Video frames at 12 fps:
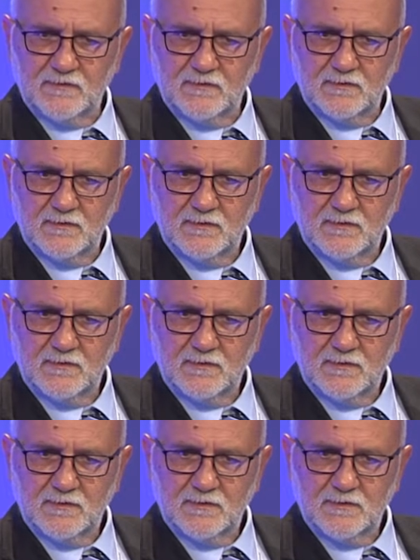is
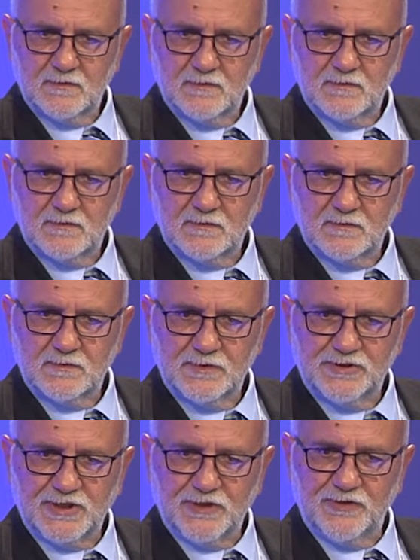that
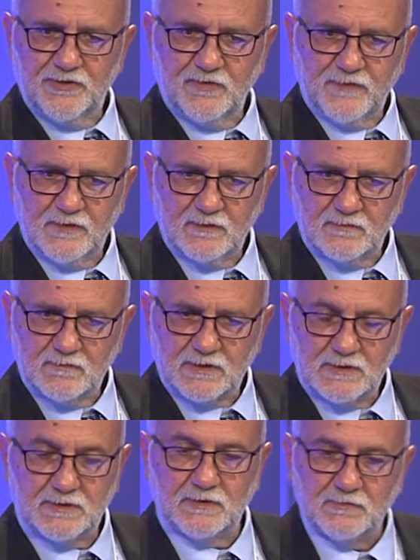clock
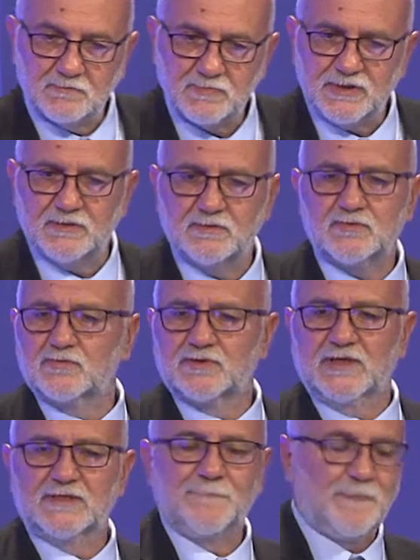working well?
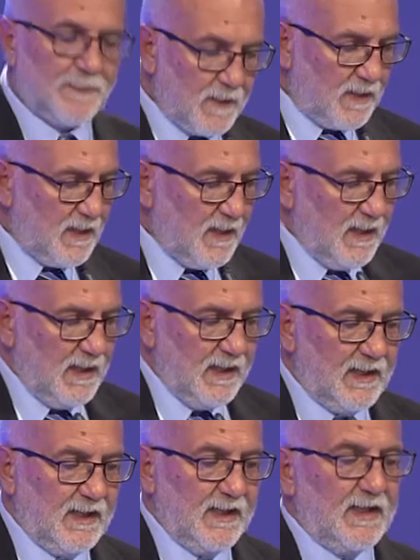No, sorry,
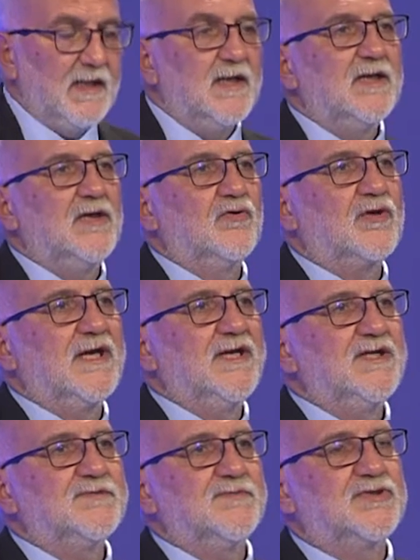I was
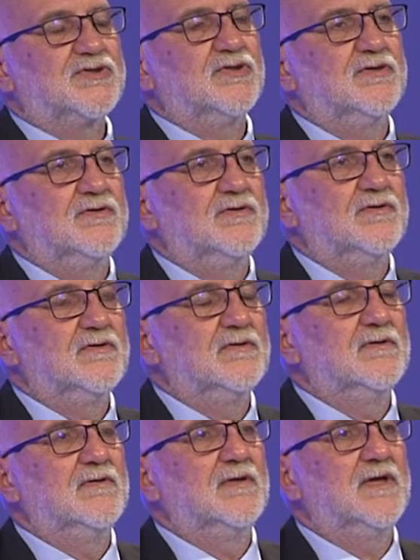checking my time.
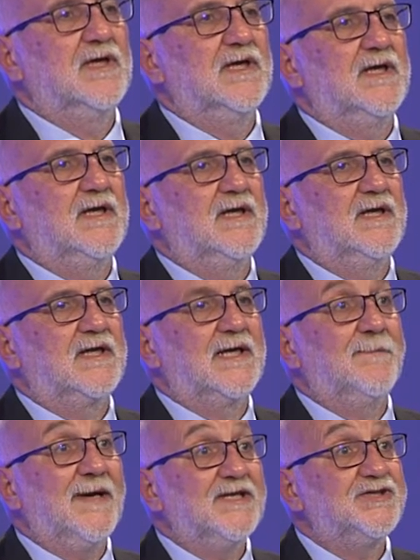So
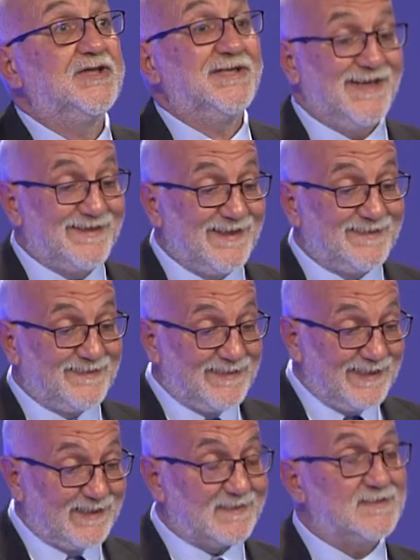
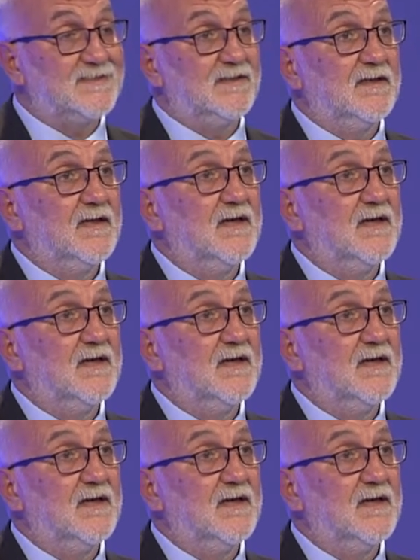organisms